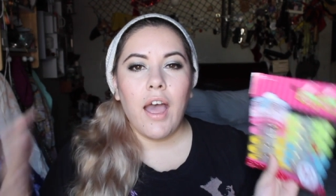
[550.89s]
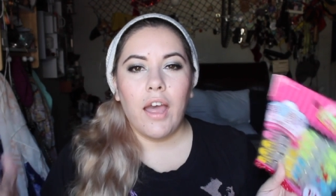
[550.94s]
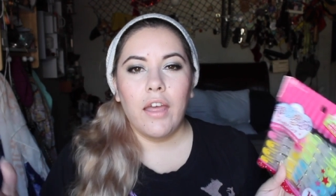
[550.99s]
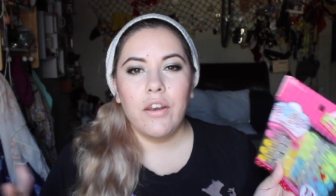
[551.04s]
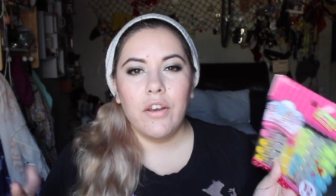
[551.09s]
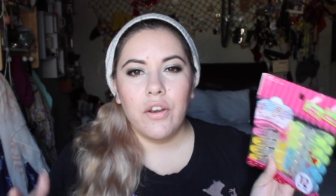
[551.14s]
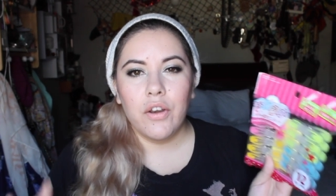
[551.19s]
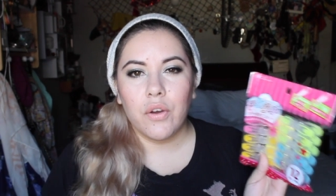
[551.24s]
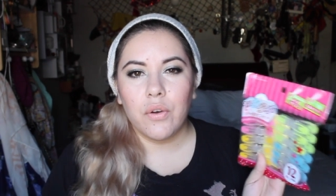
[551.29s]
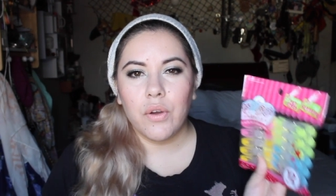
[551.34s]

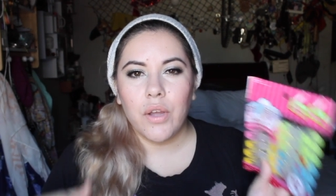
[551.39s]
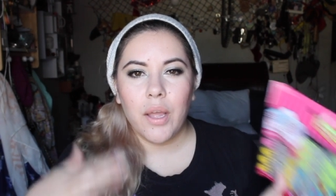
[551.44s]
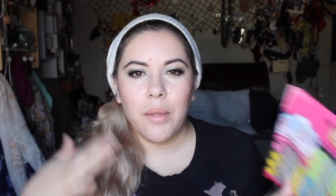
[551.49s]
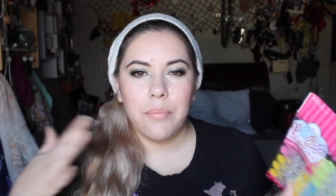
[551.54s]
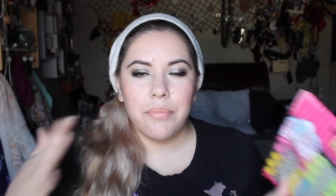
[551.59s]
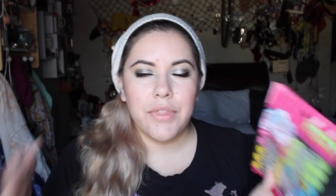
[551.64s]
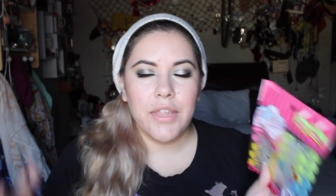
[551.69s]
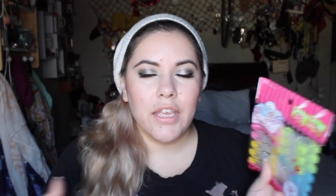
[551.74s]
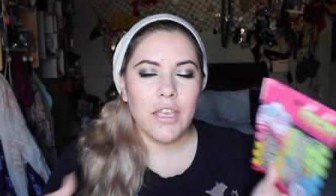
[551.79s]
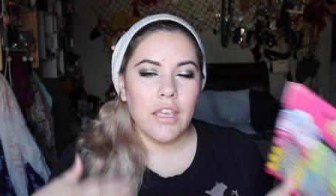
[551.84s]
I don't know.
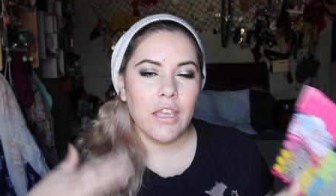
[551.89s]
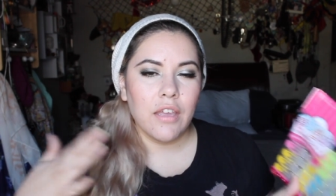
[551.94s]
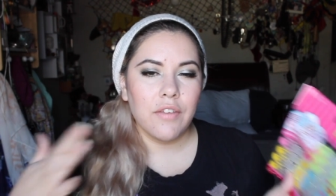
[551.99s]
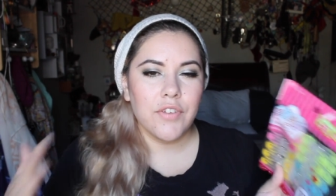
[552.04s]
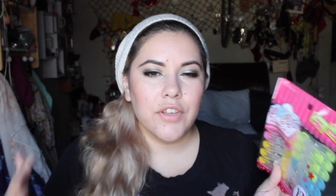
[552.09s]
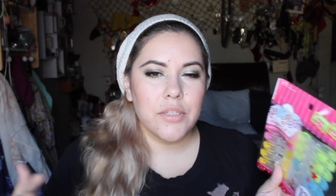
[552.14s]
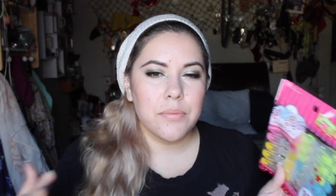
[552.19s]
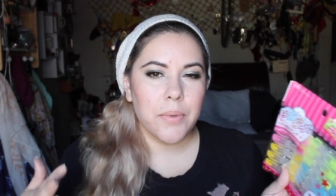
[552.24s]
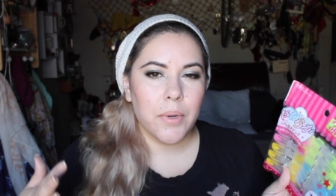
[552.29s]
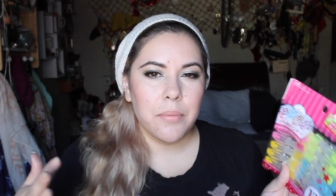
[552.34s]
I'm thinking
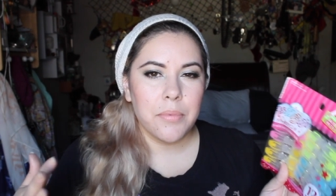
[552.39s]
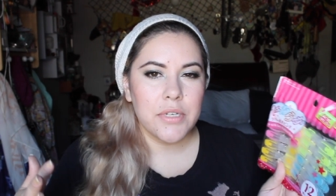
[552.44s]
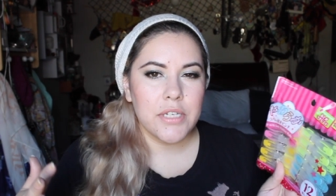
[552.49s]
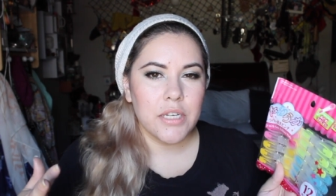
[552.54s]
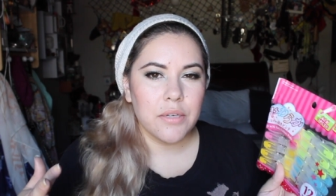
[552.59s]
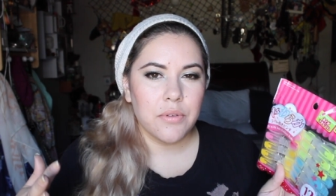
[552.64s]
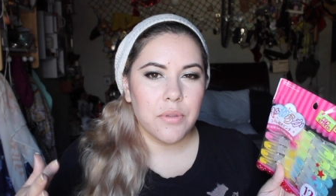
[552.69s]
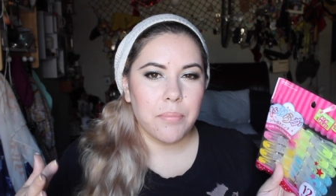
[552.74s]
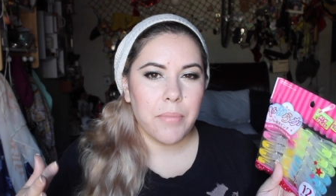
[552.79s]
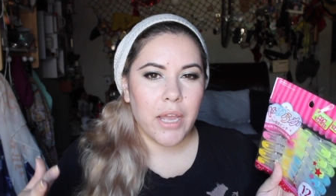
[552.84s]
of
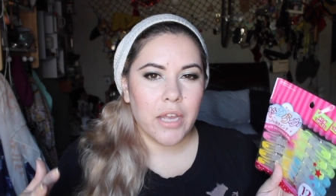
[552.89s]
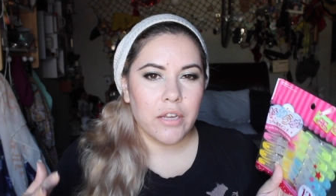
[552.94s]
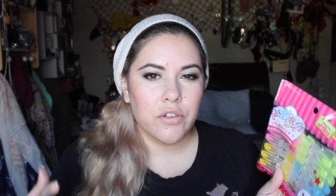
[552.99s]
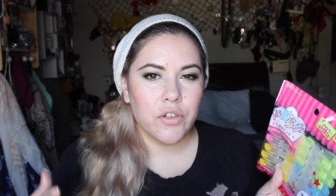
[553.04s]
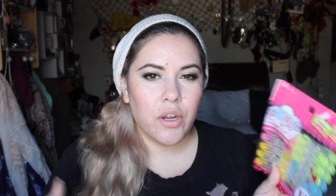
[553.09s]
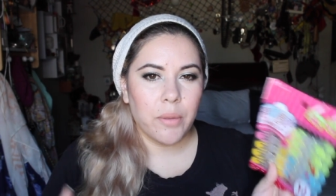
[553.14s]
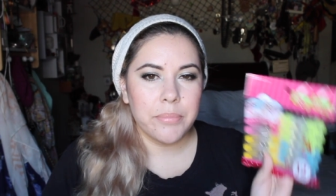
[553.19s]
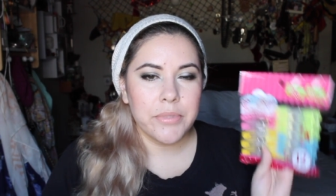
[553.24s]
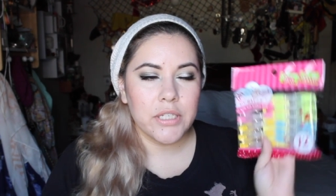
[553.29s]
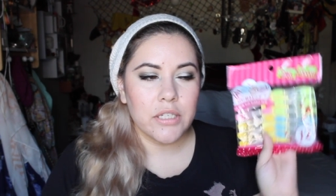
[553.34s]
experimenting with
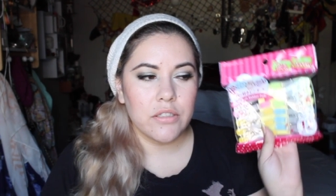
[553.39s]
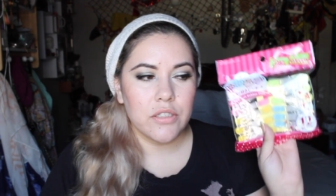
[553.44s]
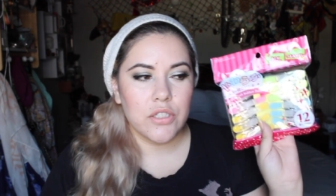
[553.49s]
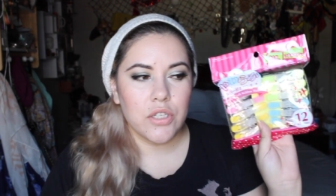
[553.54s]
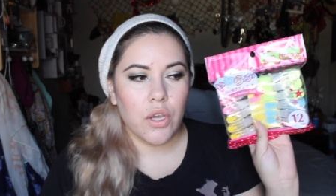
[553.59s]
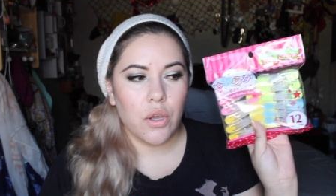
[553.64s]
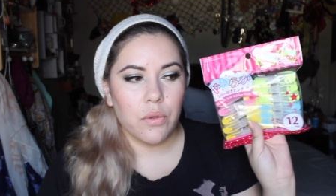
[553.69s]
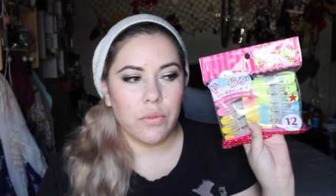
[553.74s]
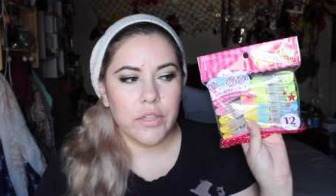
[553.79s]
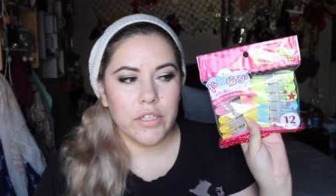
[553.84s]
backdrops, and
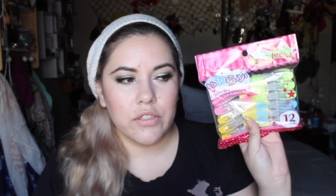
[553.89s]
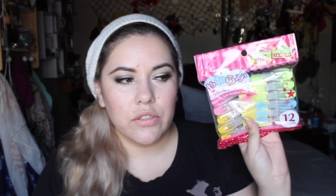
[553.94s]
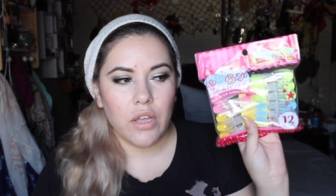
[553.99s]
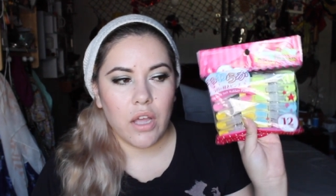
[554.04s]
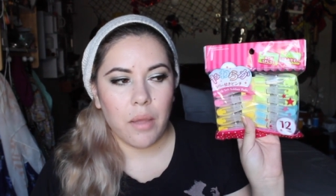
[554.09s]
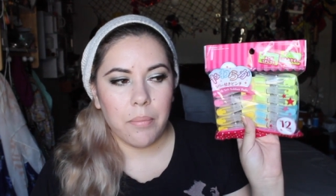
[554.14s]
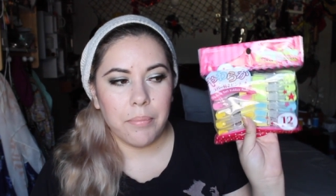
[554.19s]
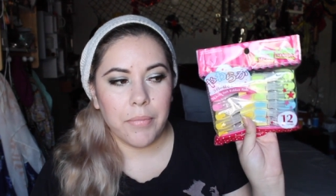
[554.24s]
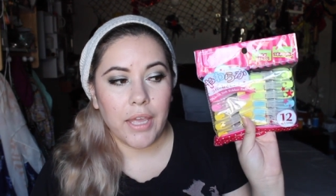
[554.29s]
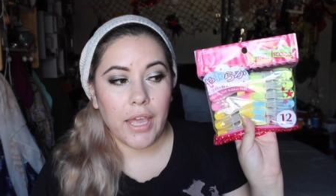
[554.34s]
so this will
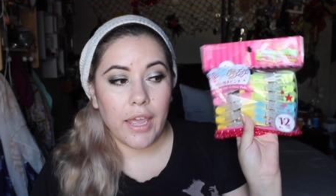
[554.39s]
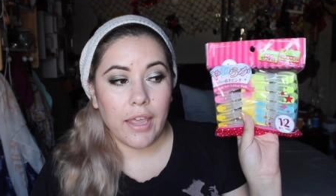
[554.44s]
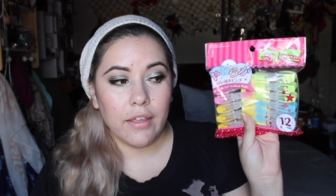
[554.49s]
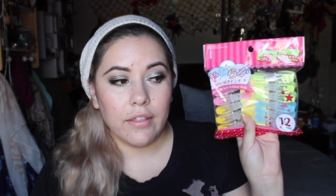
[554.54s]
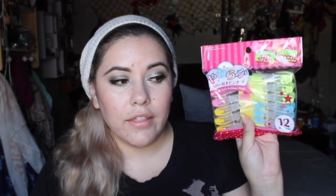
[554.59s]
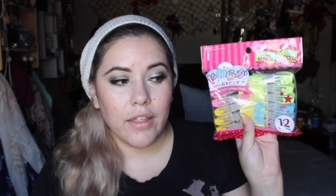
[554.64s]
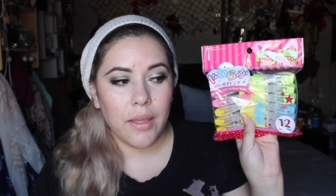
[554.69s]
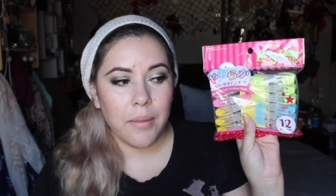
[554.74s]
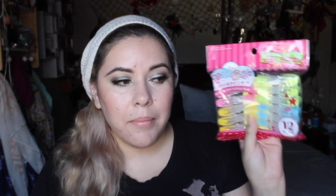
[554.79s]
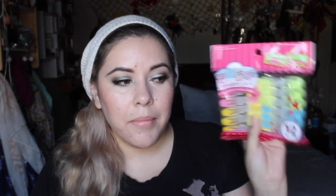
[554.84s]
help me
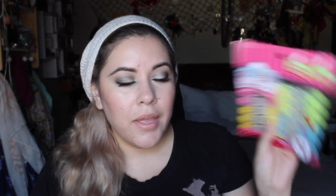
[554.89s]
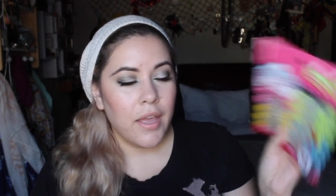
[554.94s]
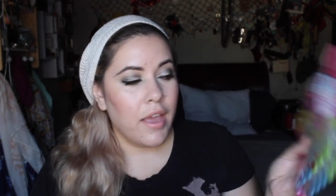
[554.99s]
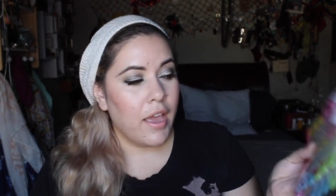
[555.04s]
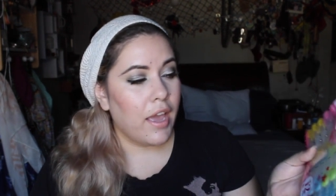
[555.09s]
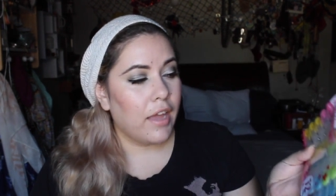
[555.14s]
hang them.